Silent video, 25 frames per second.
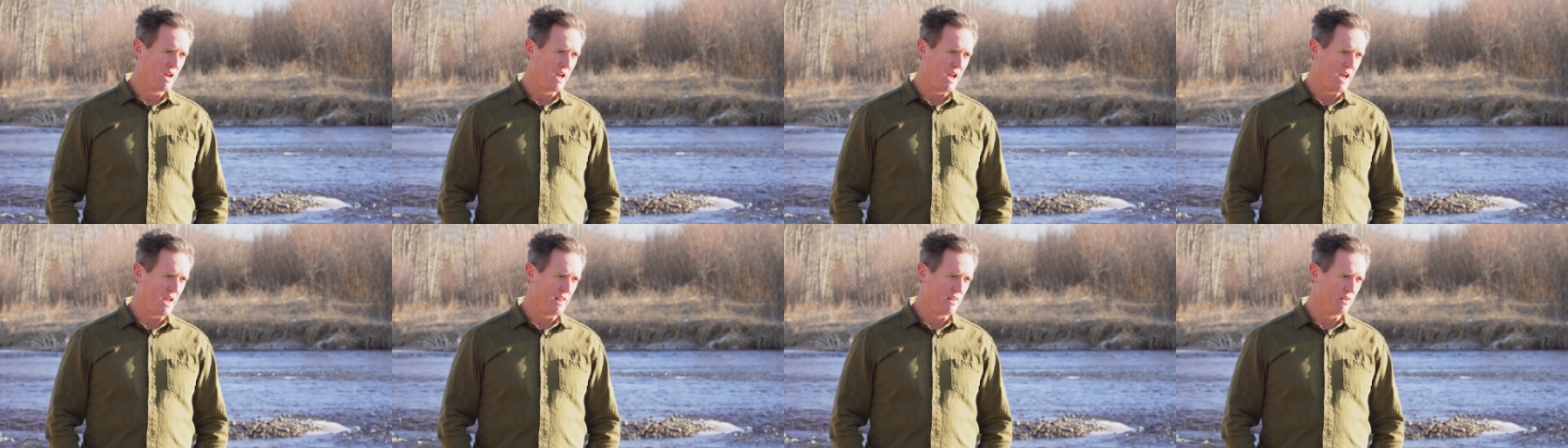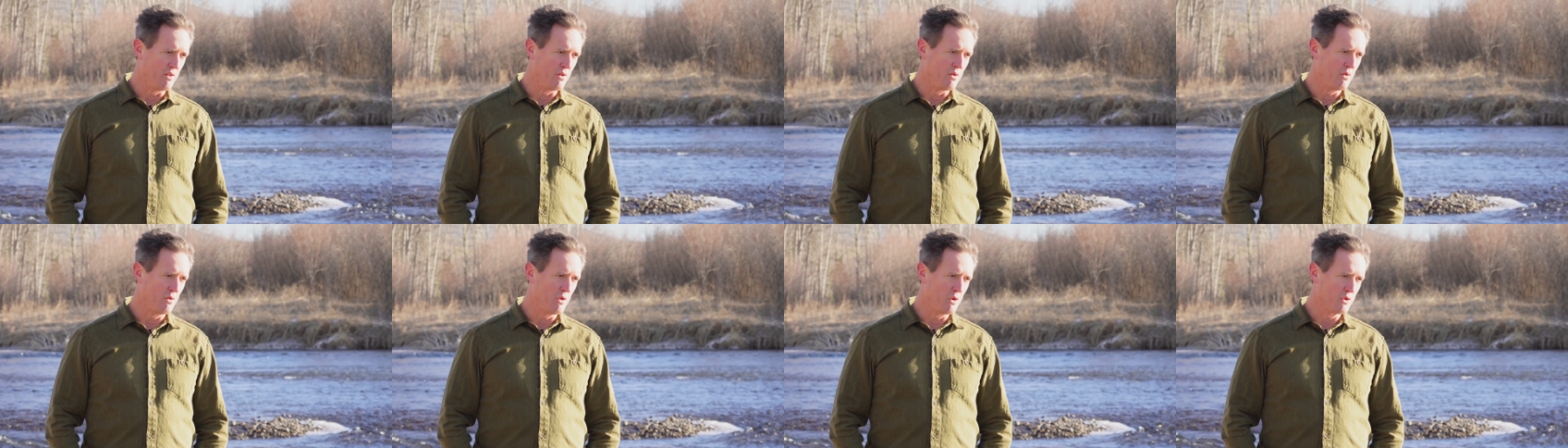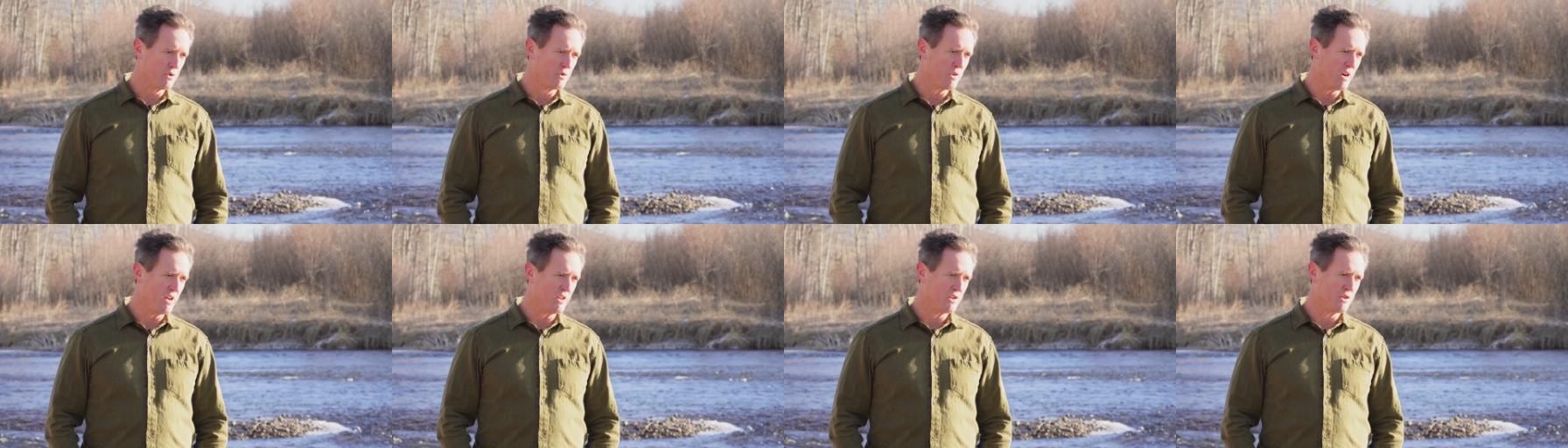and
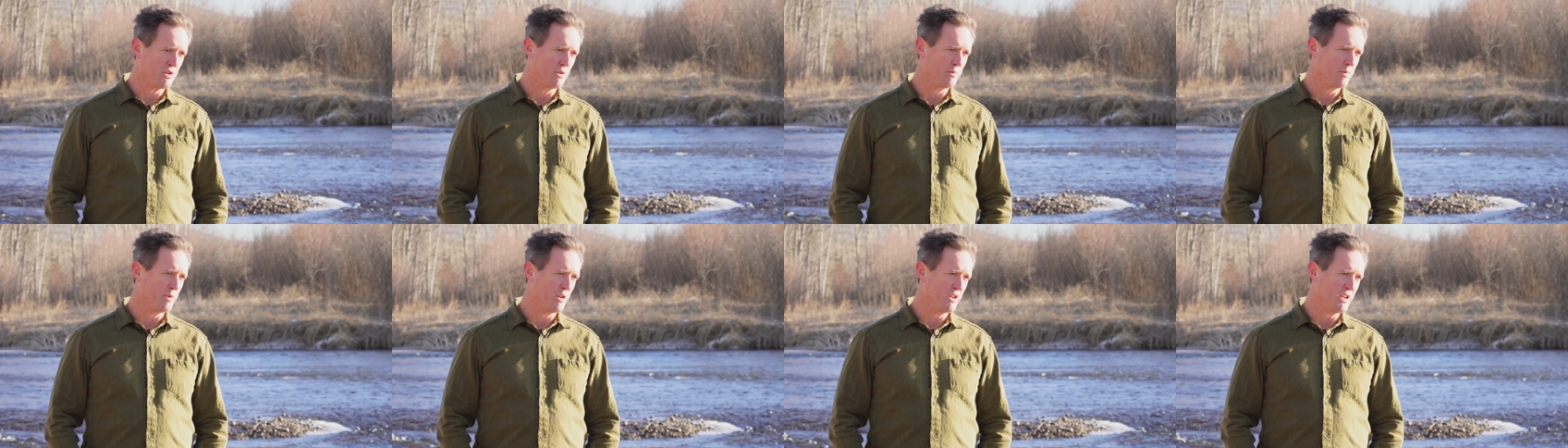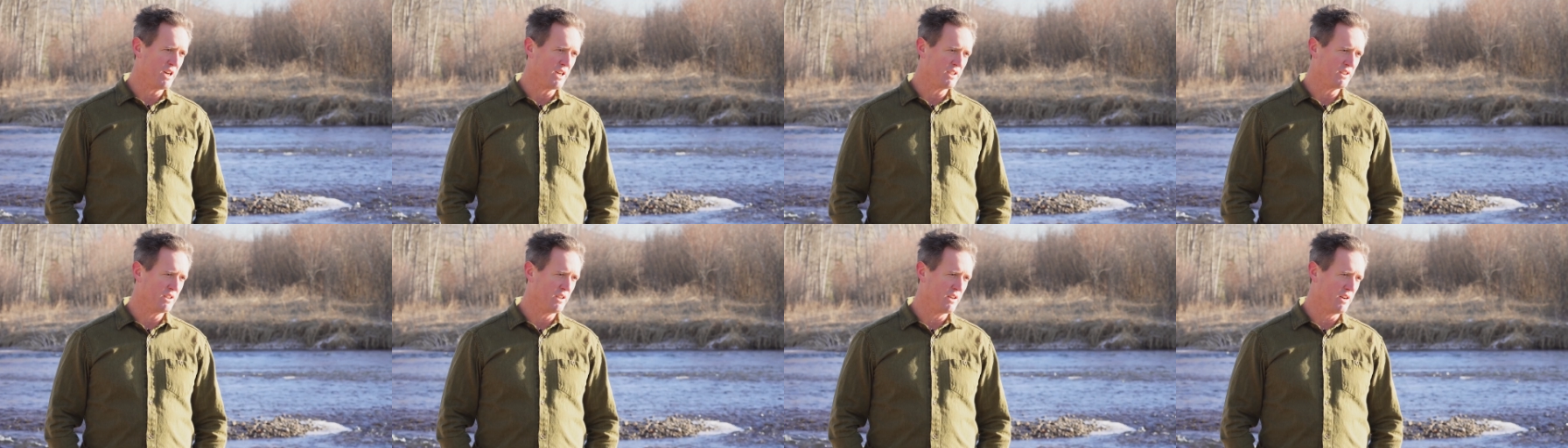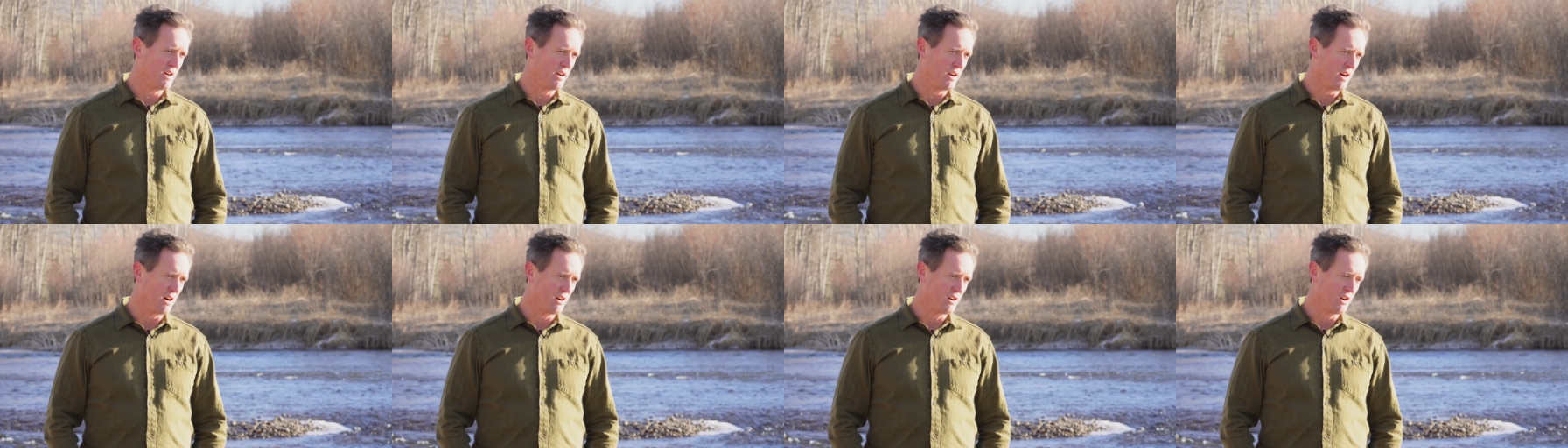those rights are protected
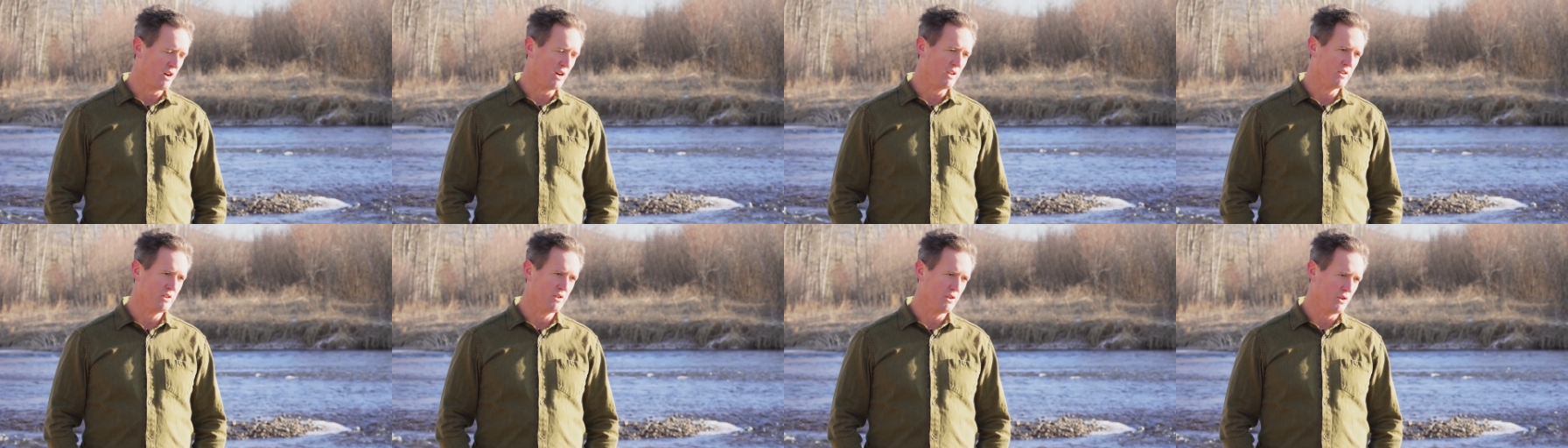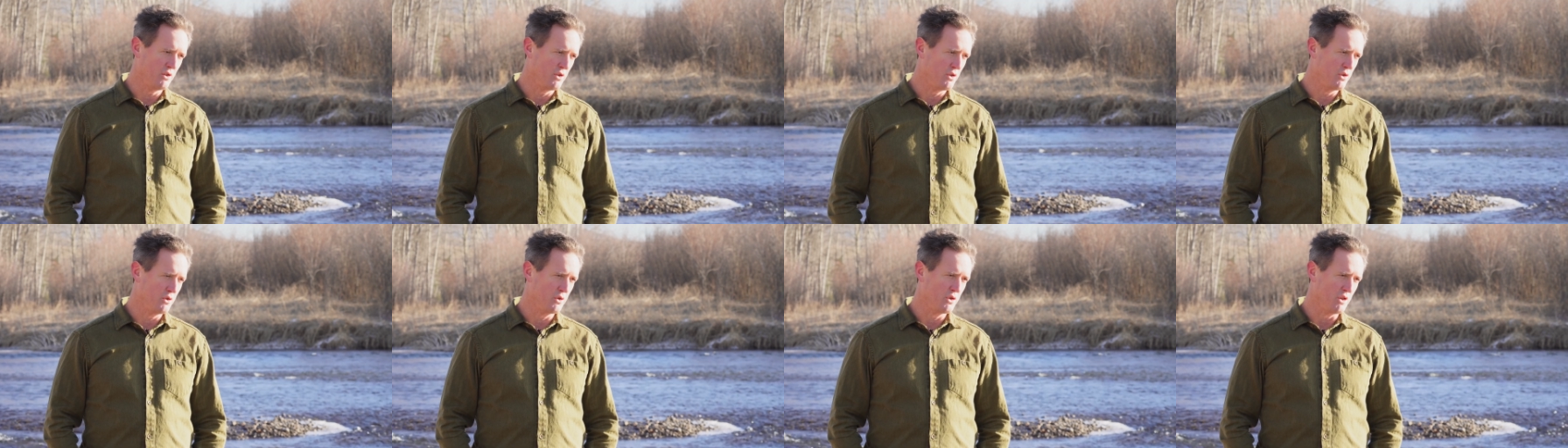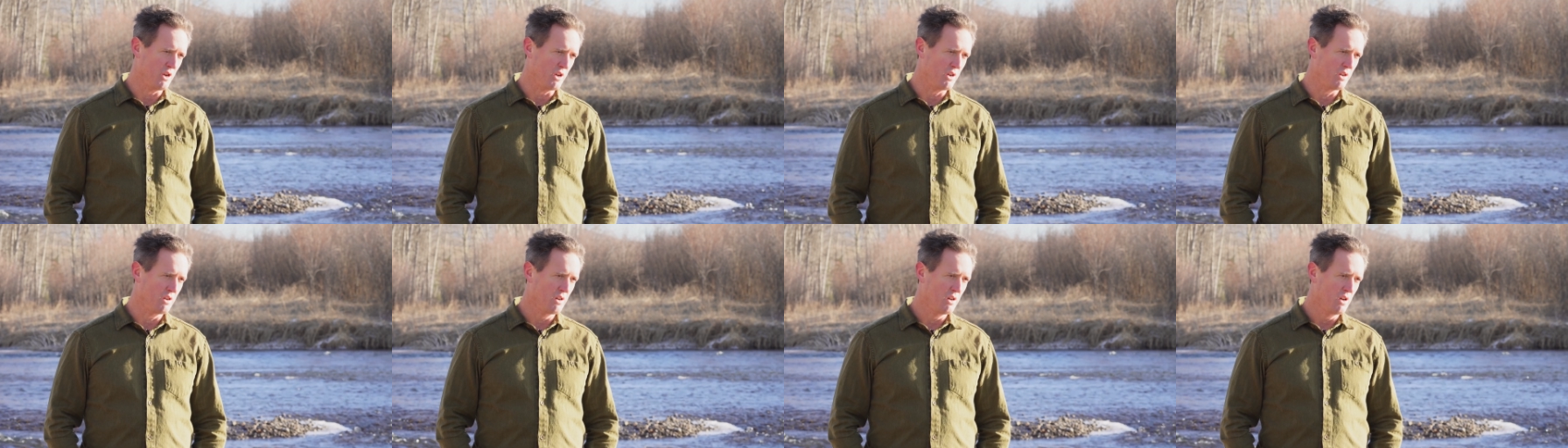in our
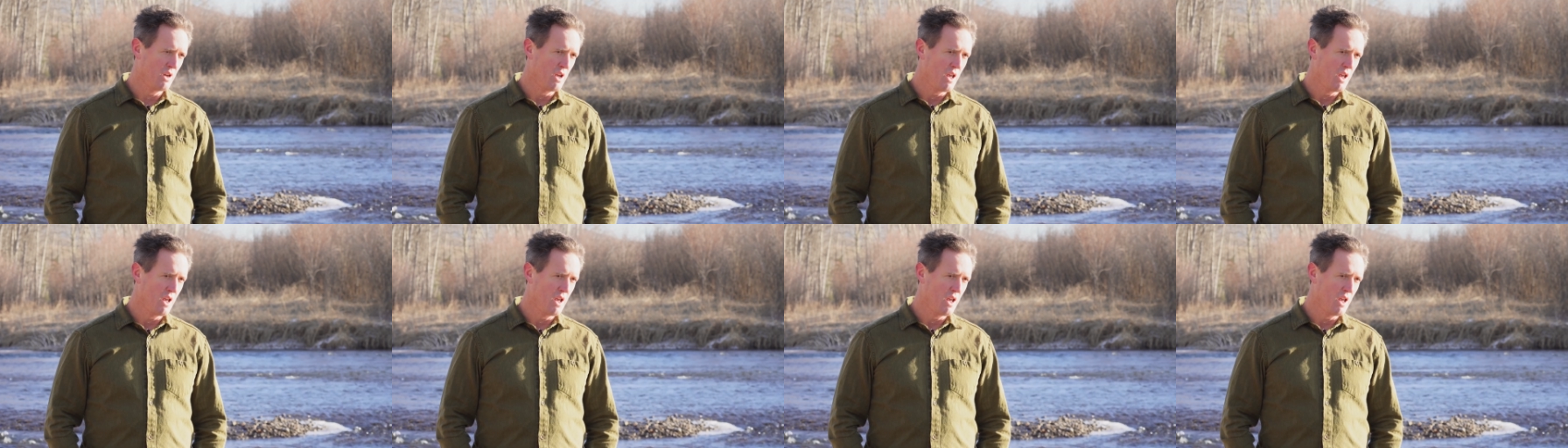Constitution.